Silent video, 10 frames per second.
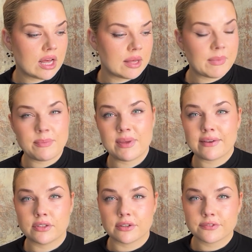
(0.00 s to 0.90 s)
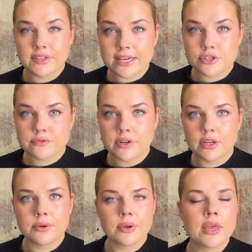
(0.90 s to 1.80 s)
maybe have enough cash
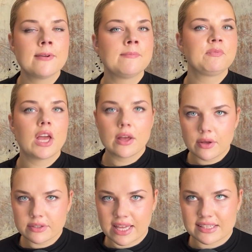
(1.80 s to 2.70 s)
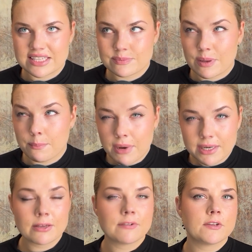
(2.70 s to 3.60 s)
flow, that they spend
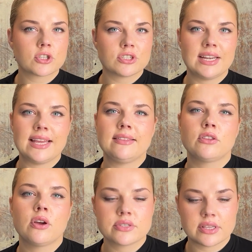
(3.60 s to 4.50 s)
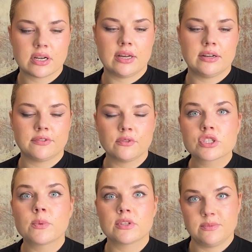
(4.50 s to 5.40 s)
money efficiently. Those are the kind of
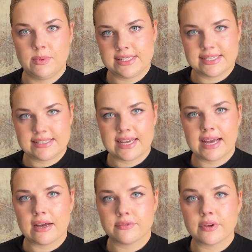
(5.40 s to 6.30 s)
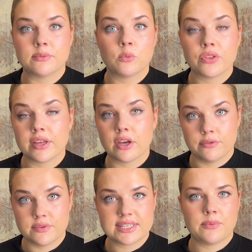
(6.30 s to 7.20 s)
responsibilities they have and what they
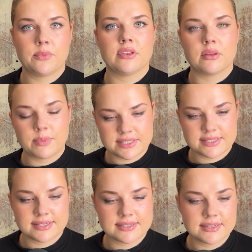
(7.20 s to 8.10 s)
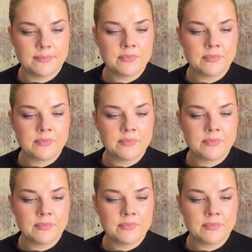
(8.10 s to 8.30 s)
oversee within the business.